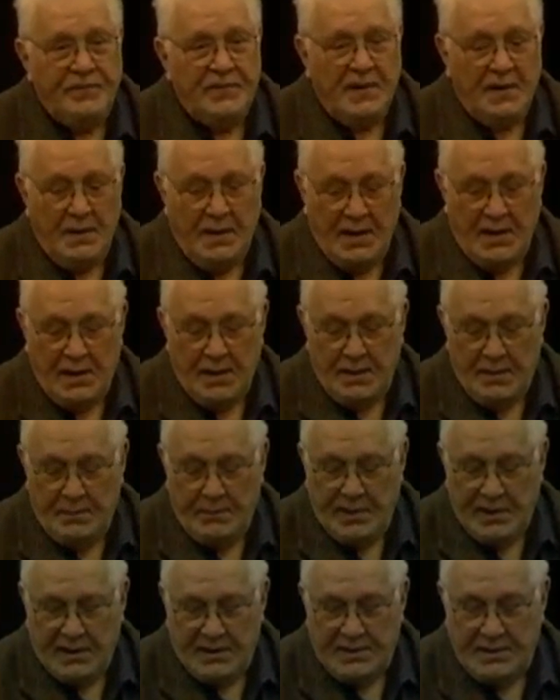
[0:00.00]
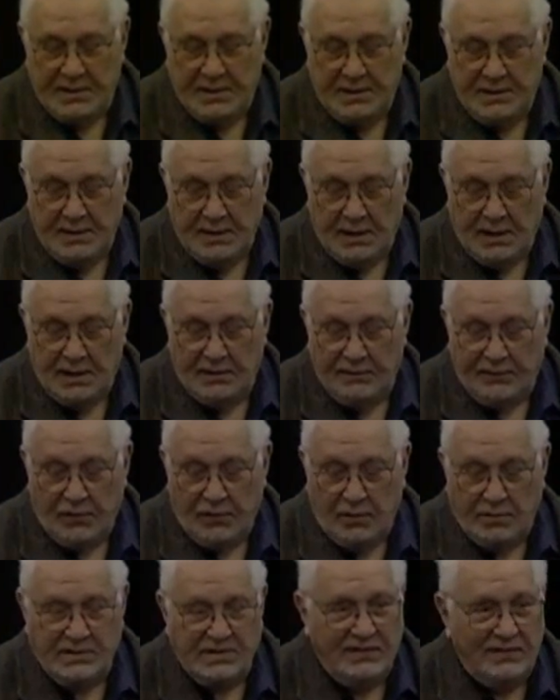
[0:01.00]
but other
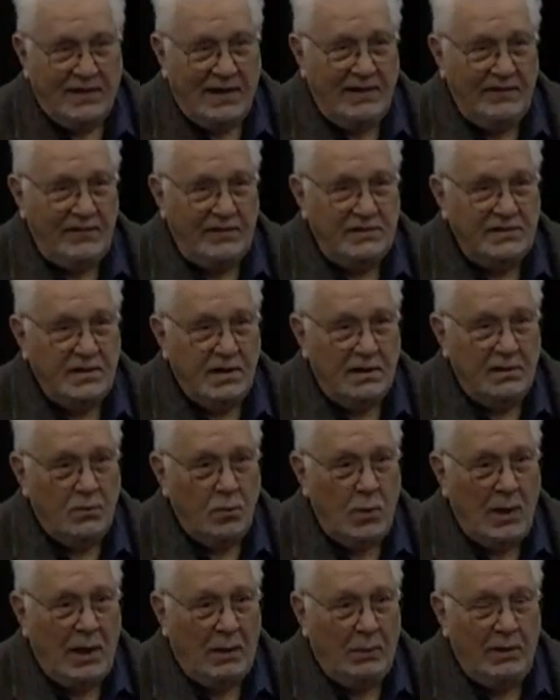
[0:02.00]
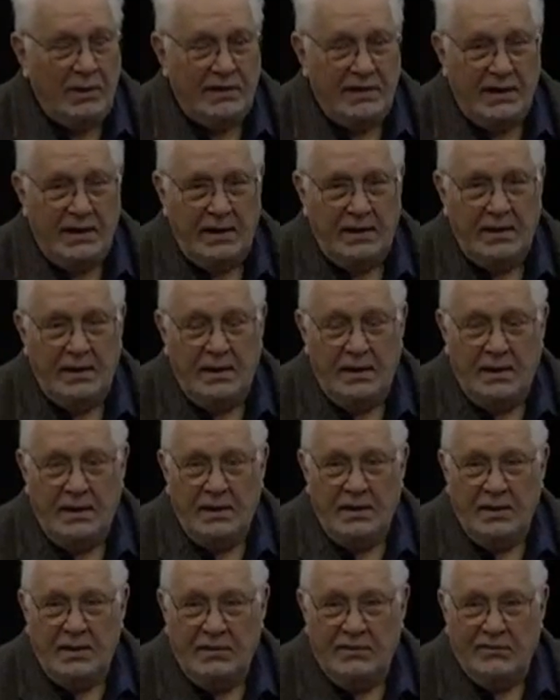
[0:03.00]
forms of life are well within
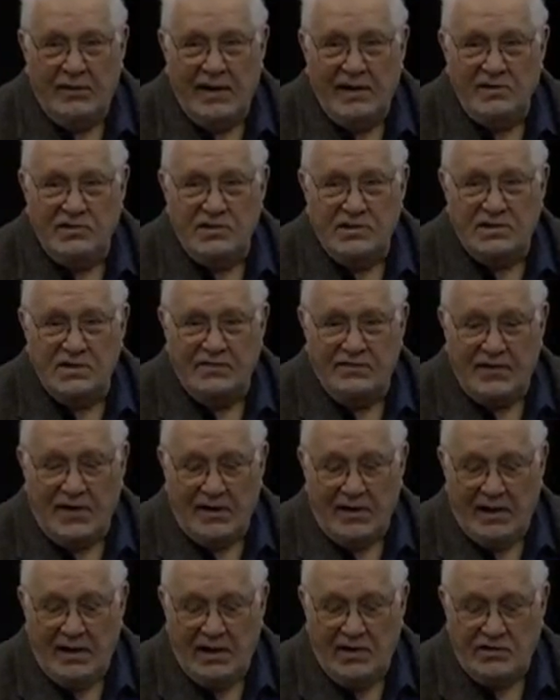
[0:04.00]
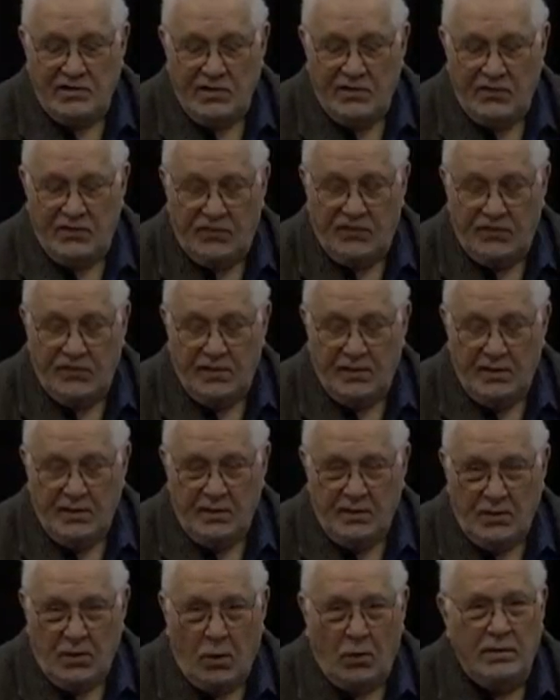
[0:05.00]
ranges of variations.
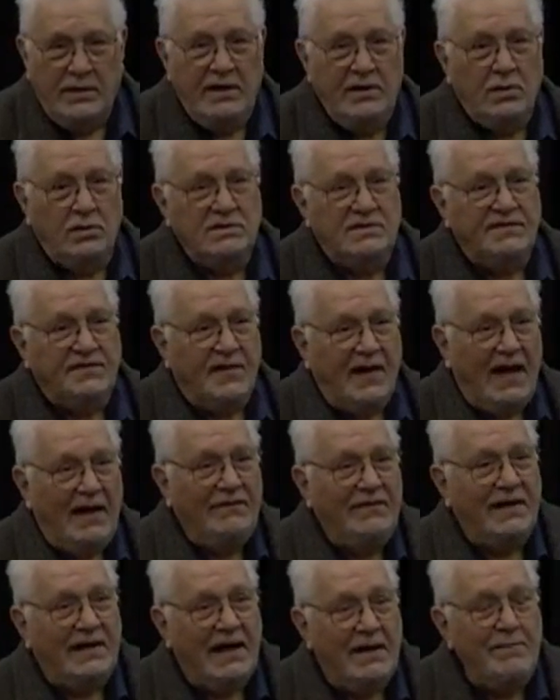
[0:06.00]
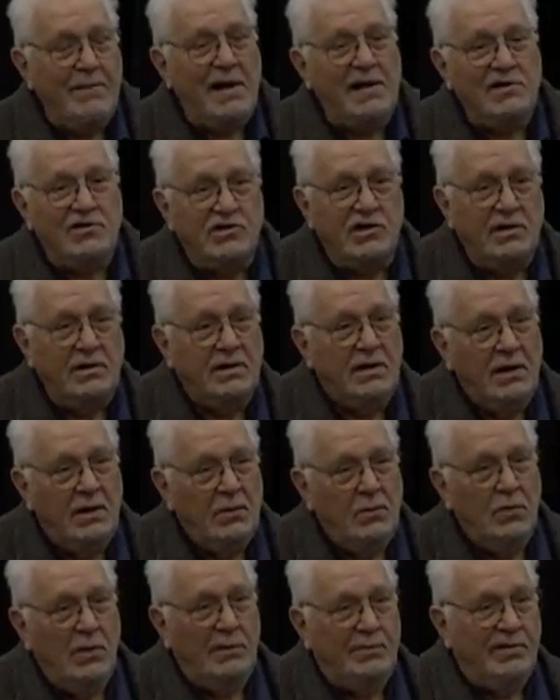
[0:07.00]
Only those 5 that I mentioned
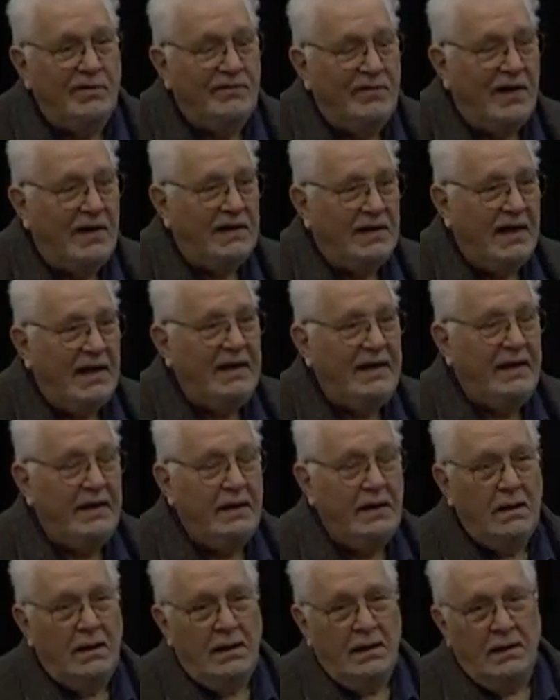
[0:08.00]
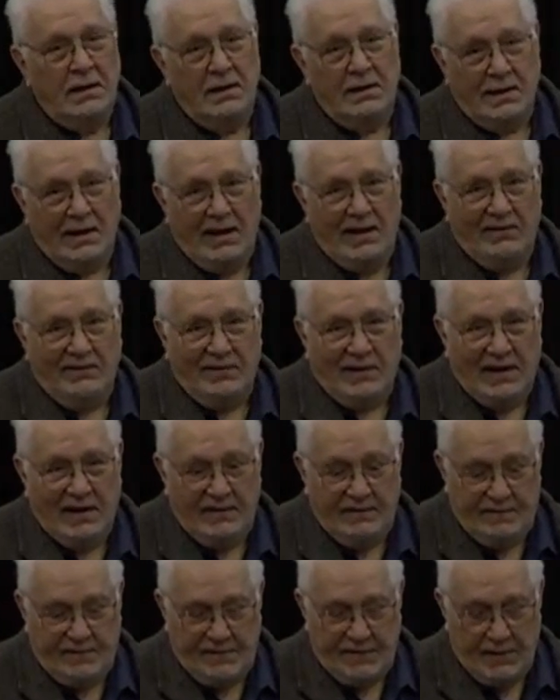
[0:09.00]
would prevent any kind of life
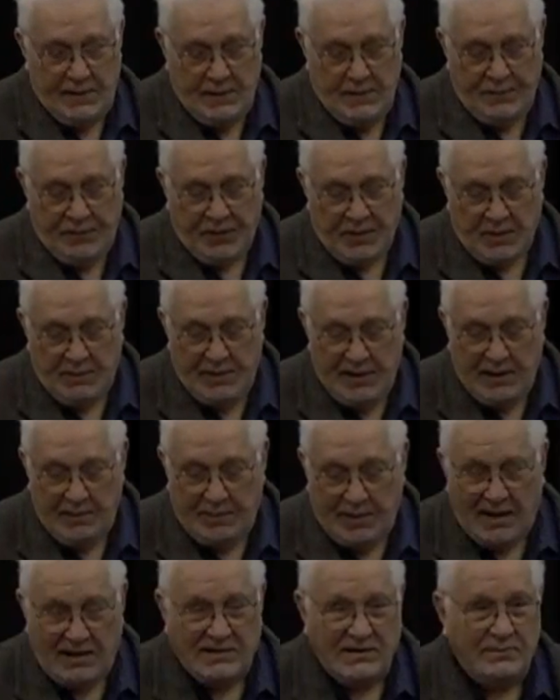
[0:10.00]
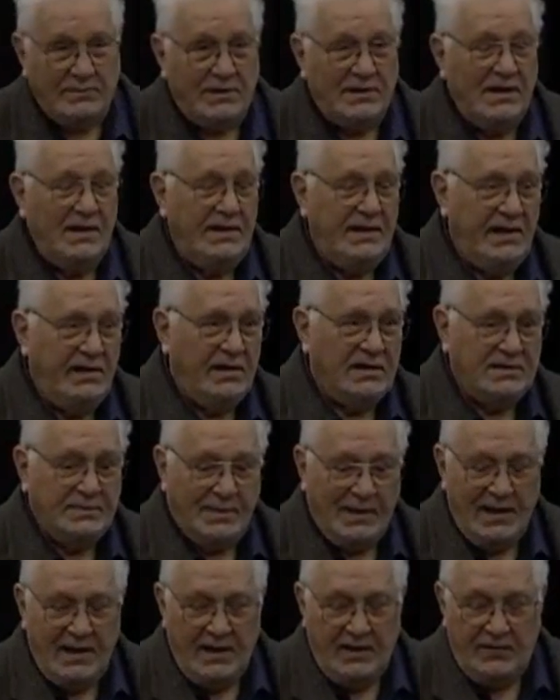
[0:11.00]
being possible, and they're
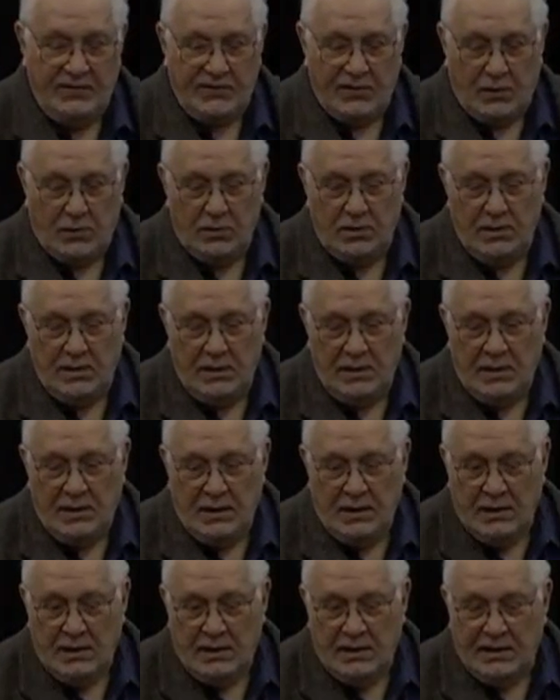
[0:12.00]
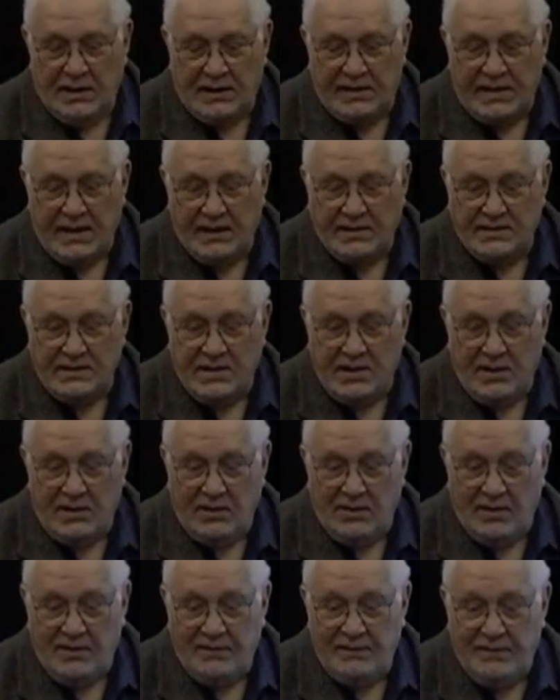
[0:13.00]
explained. So that takes care
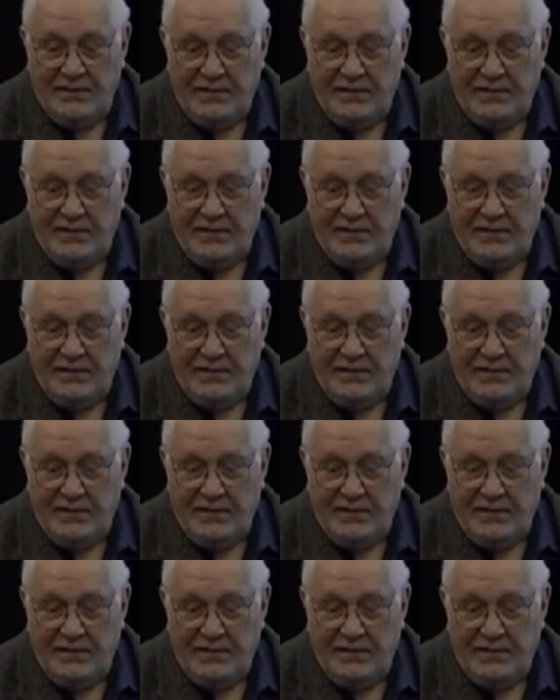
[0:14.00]
of